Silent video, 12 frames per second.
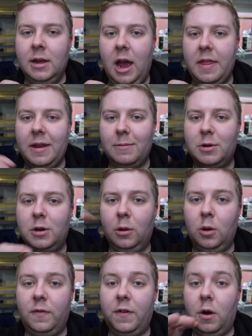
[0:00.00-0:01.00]
and then I'm just going to
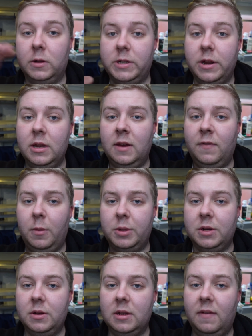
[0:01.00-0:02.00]
look for alternative options.